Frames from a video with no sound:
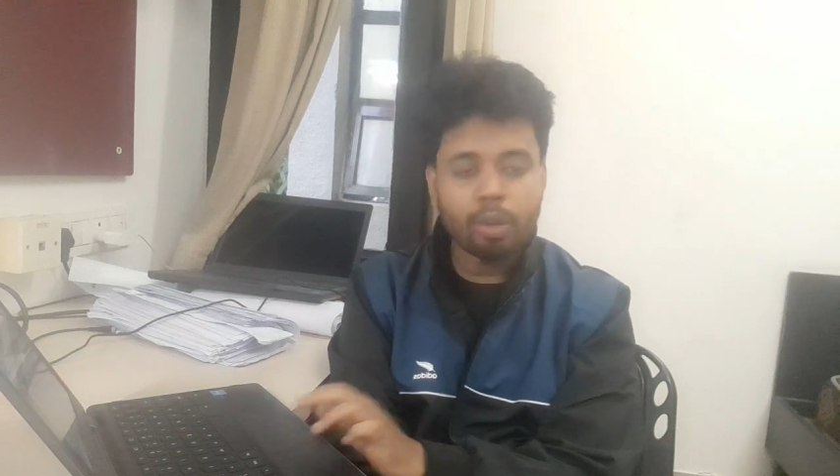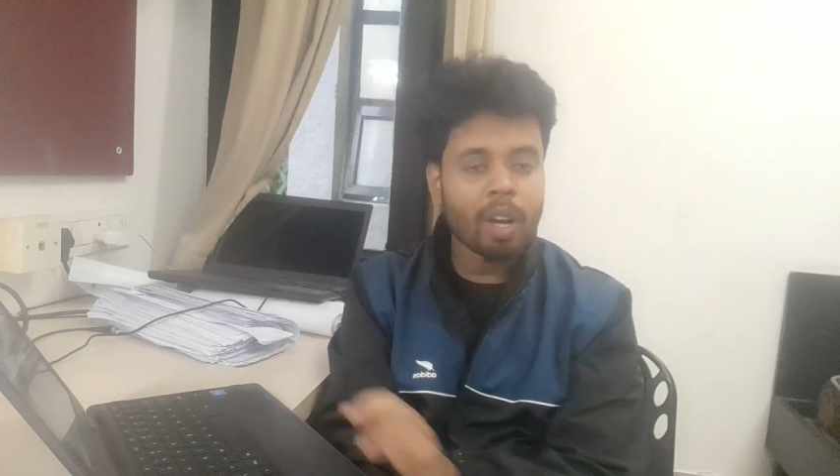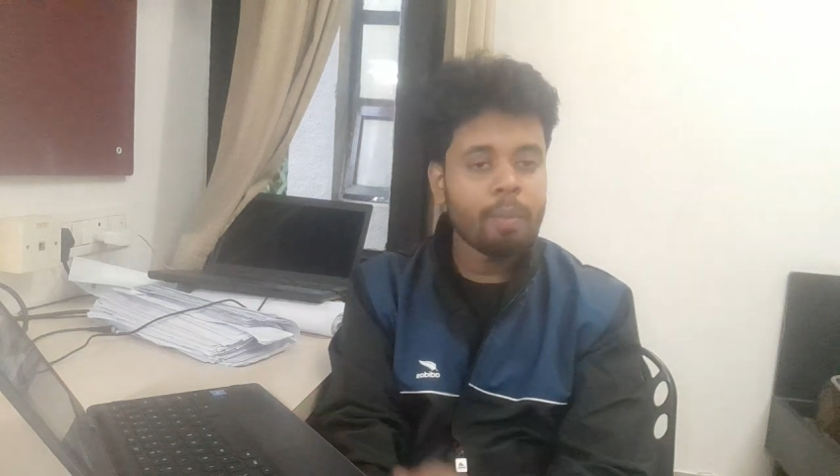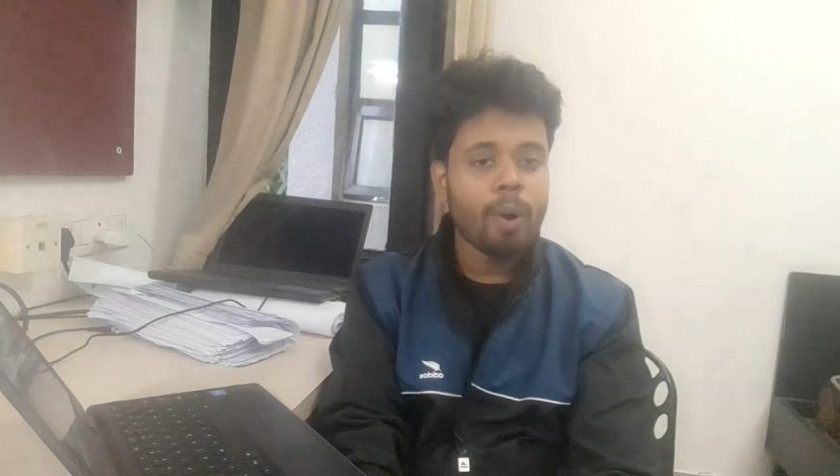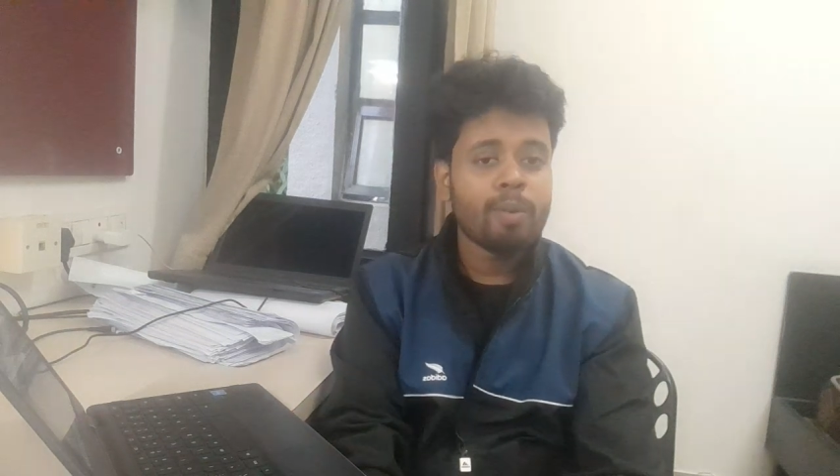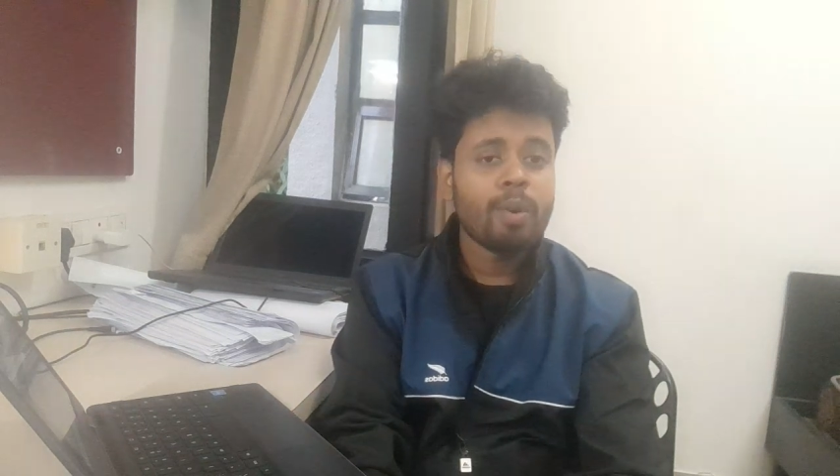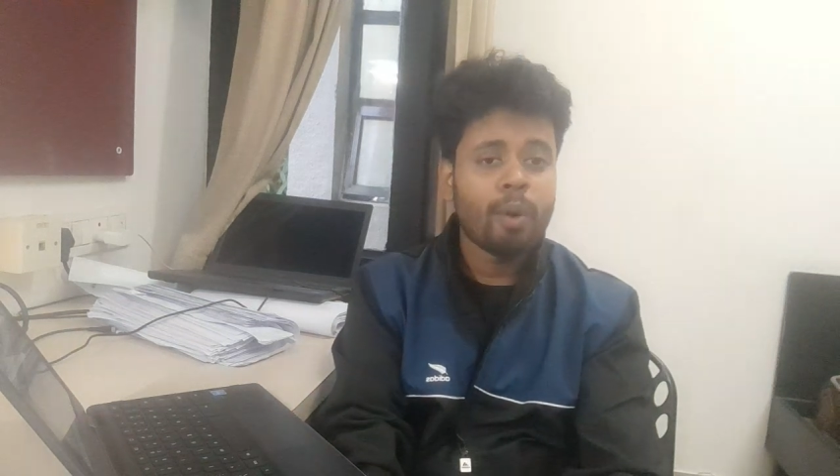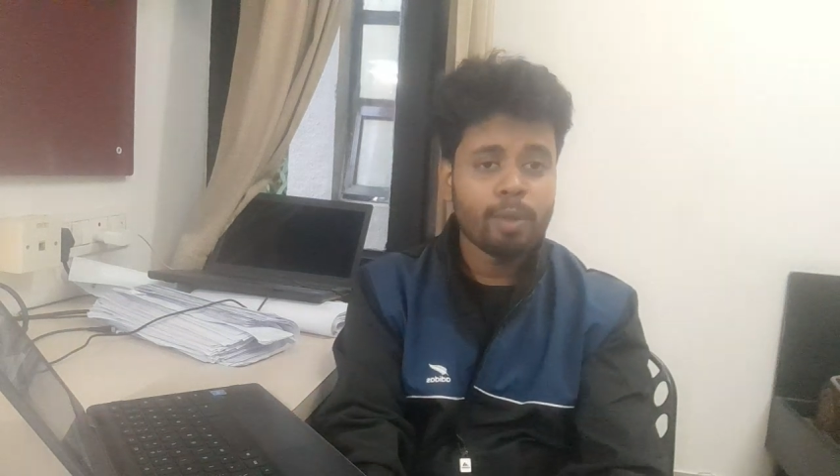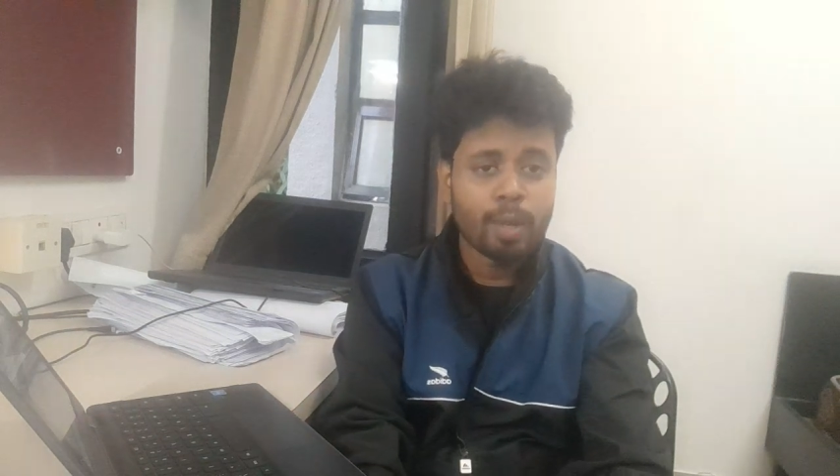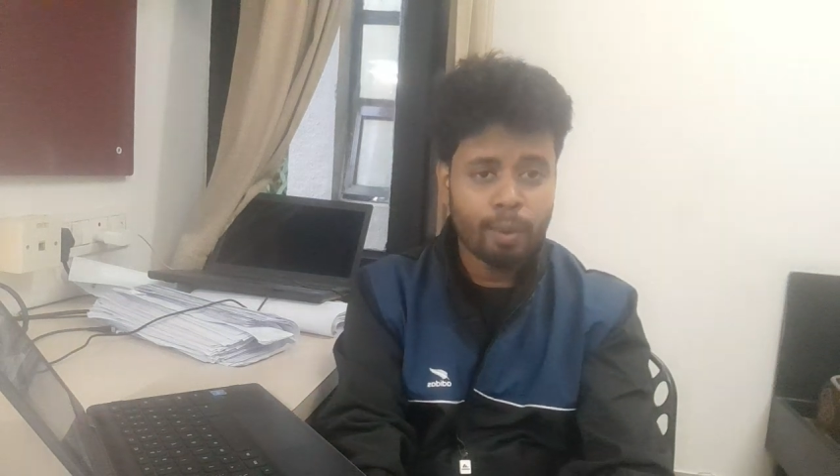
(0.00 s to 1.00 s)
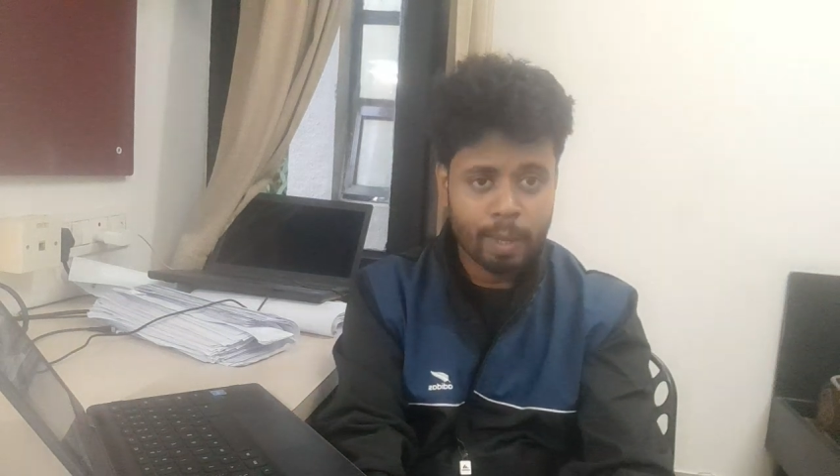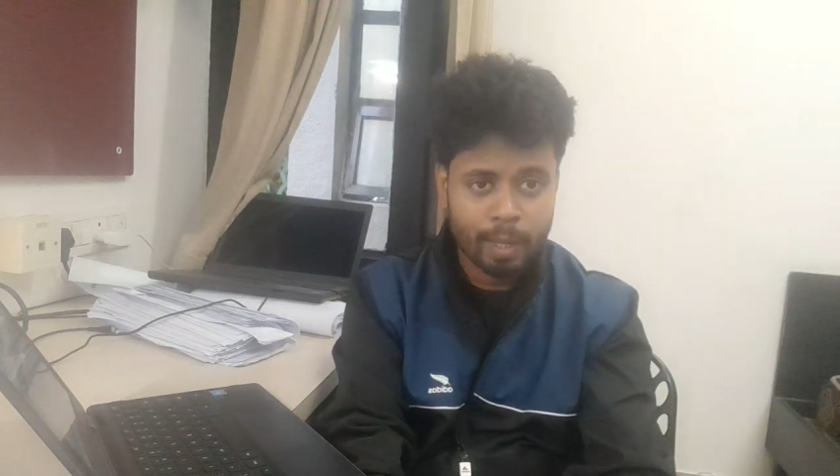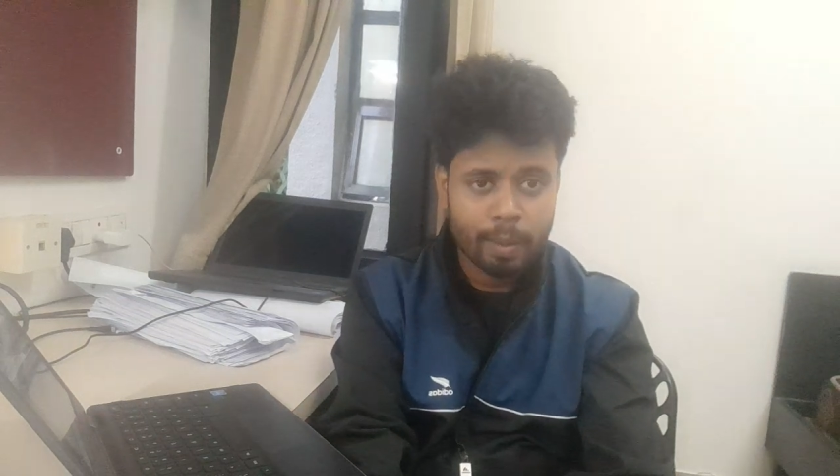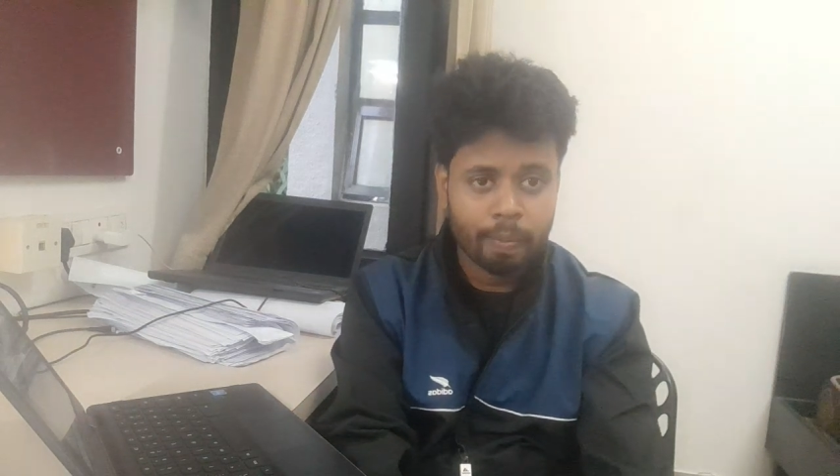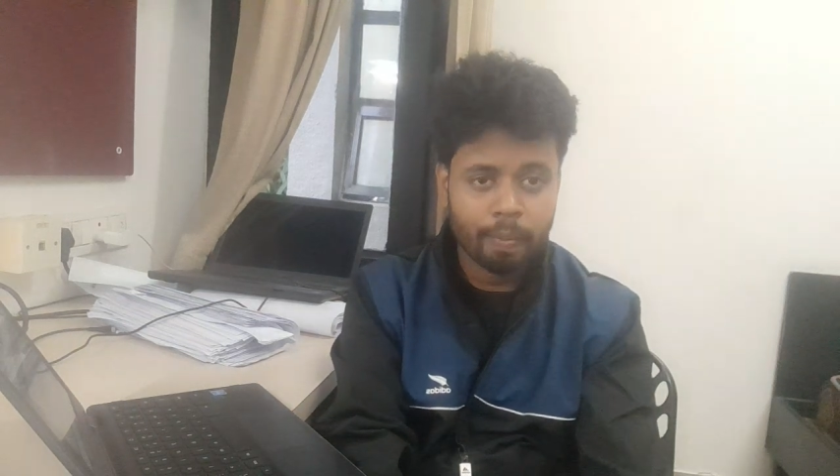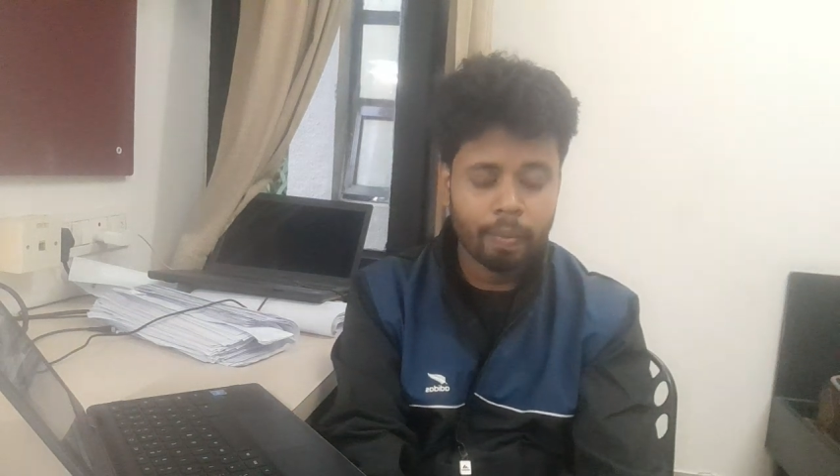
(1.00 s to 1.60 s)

talk about the consequence.